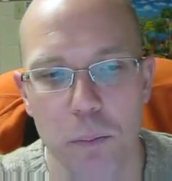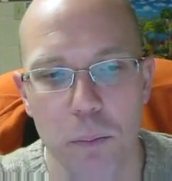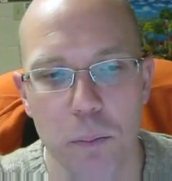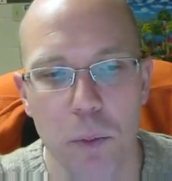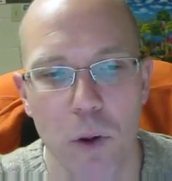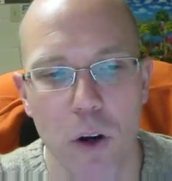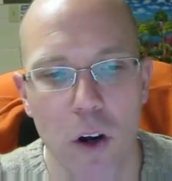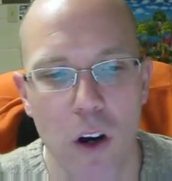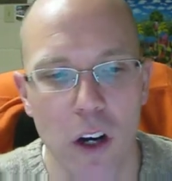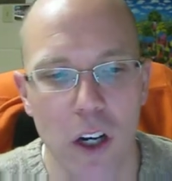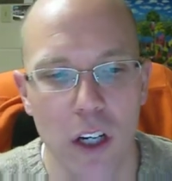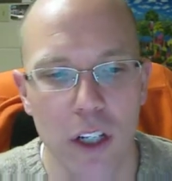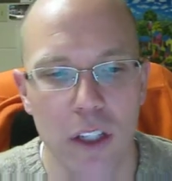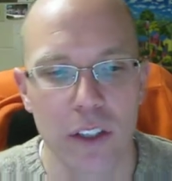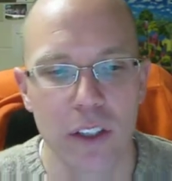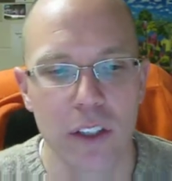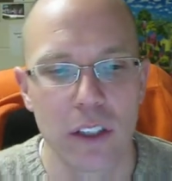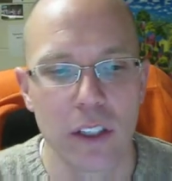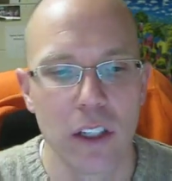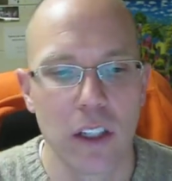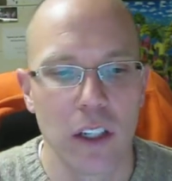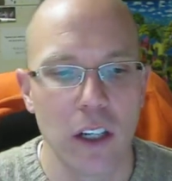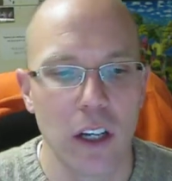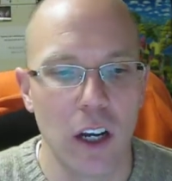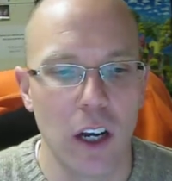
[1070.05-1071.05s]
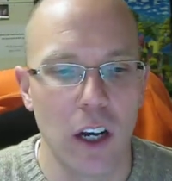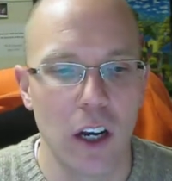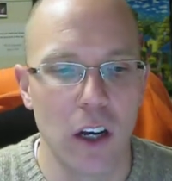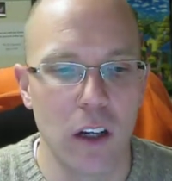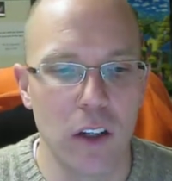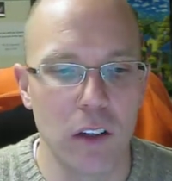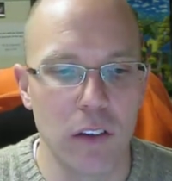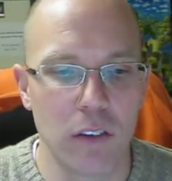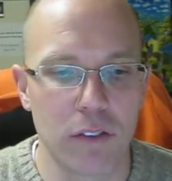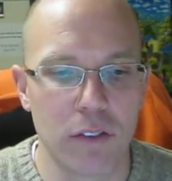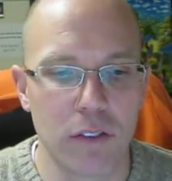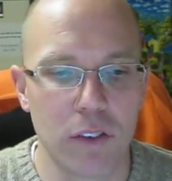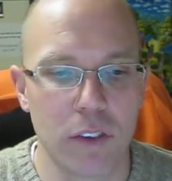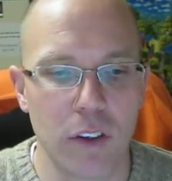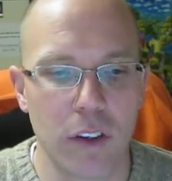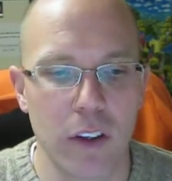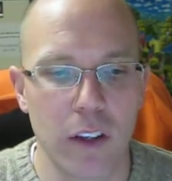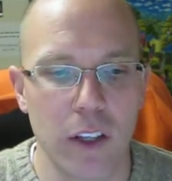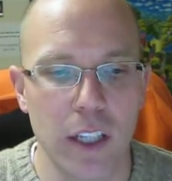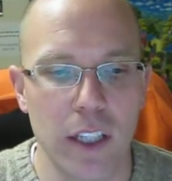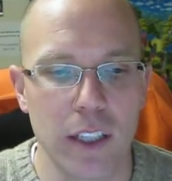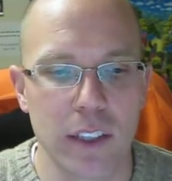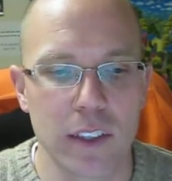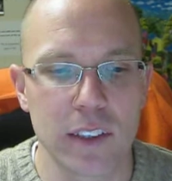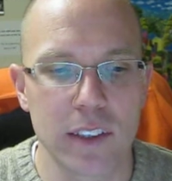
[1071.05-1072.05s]
part of
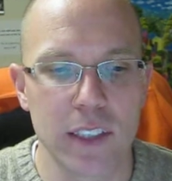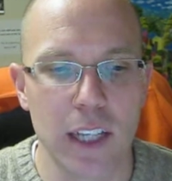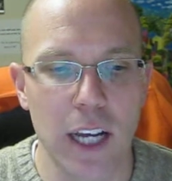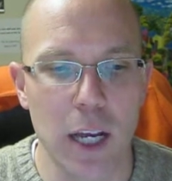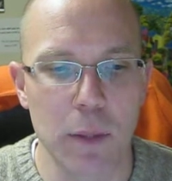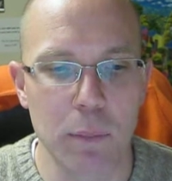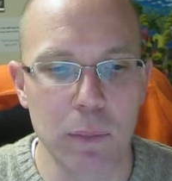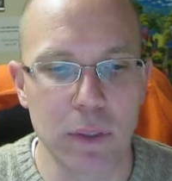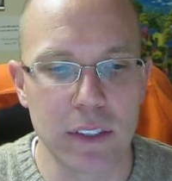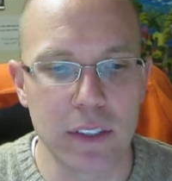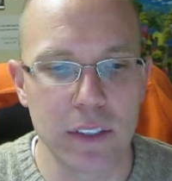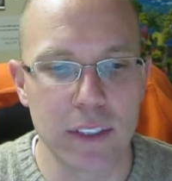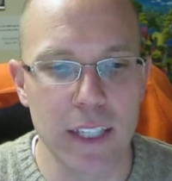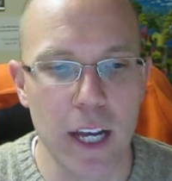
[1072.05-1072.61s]
the assignments.